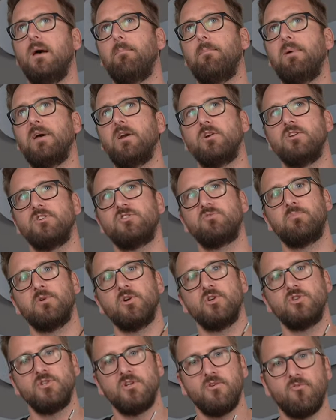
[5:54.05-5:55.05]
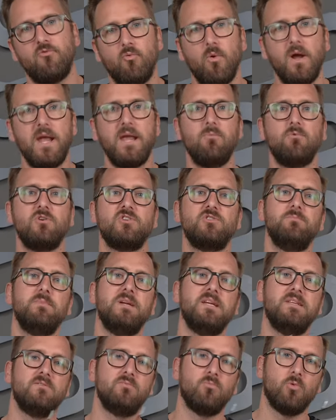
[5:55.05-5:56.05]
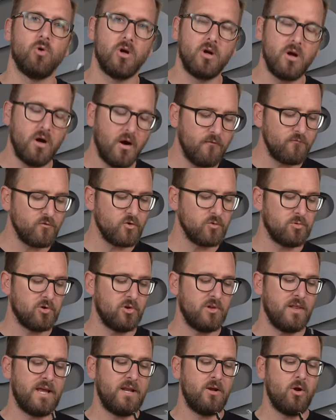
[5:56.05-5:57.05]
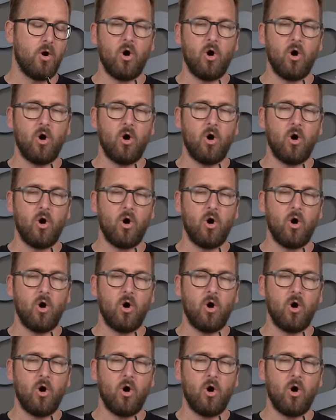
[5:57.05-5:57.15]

better dispersion of weight, which means more comfortable and